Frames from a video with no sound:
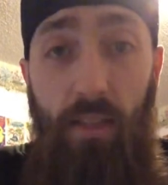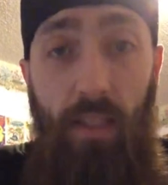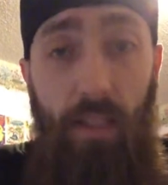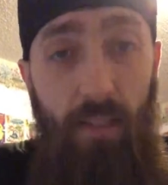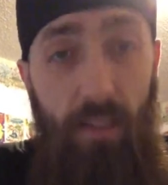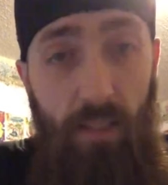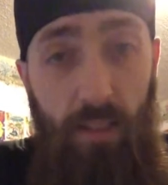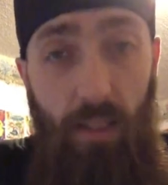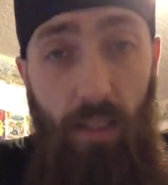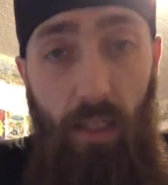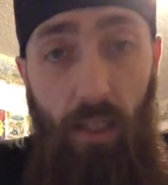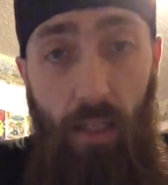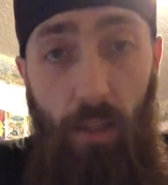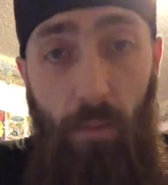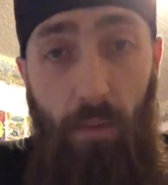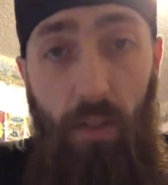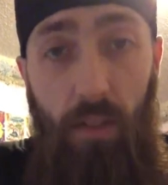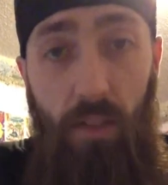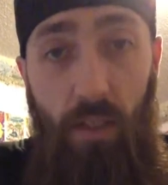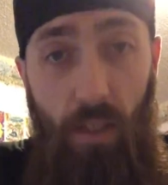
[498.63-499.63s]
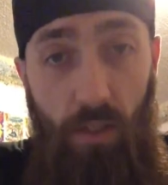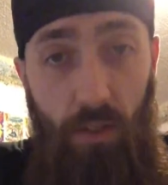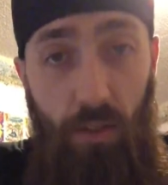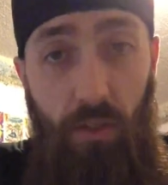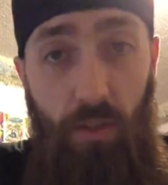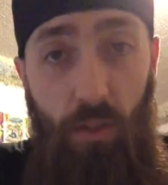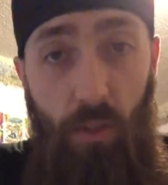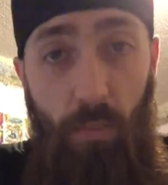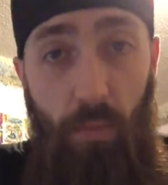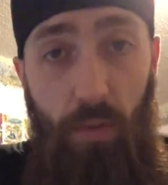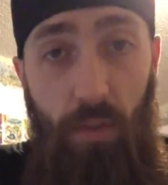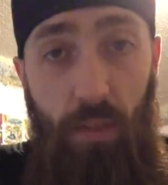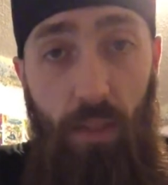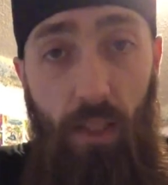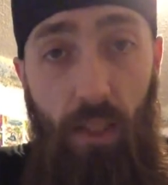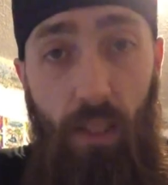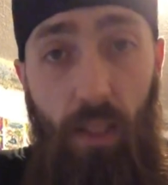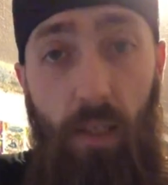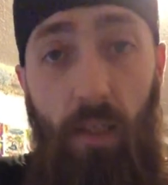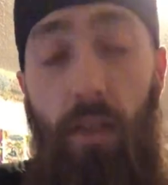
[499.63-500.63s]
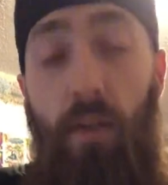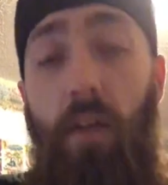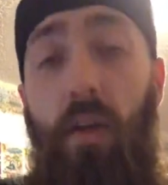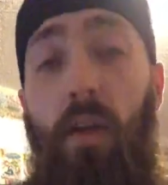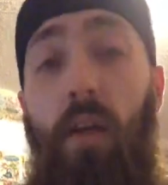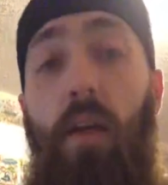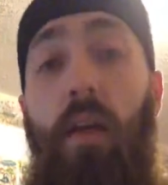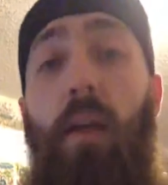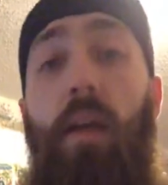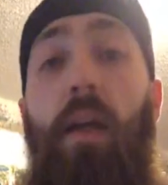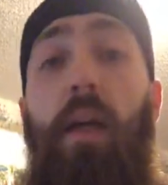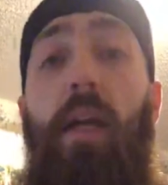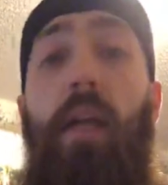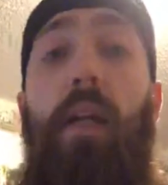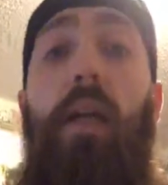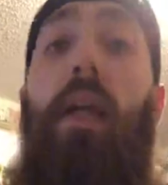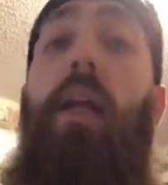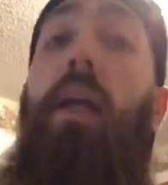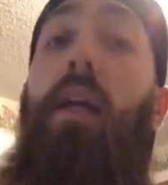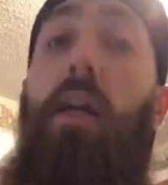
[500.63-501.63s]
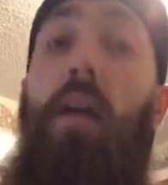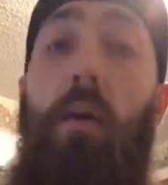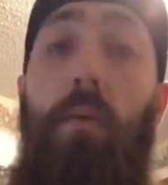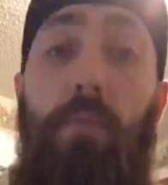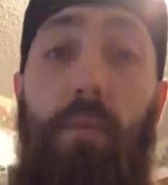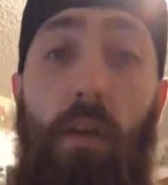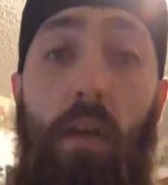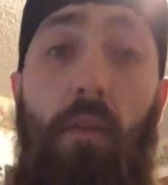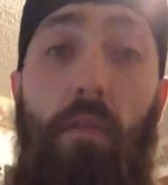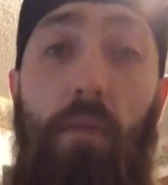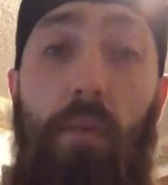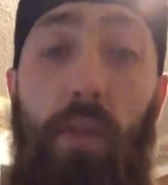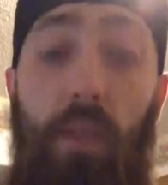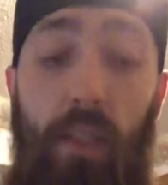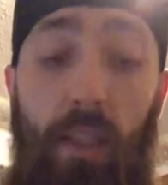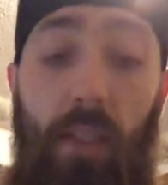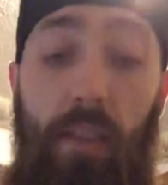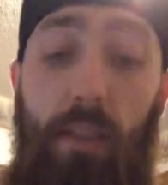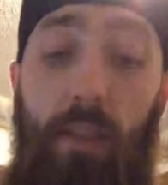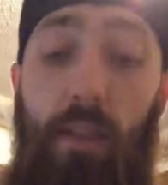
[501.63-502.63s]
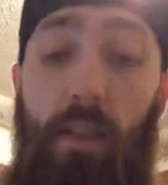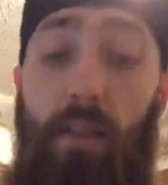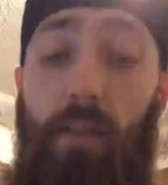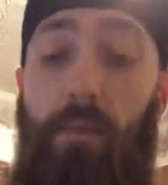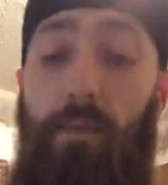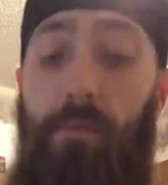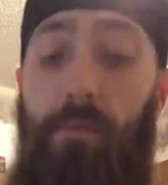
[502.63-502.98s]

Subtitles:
sticky, but it's not super sticky, and it comes off really easily.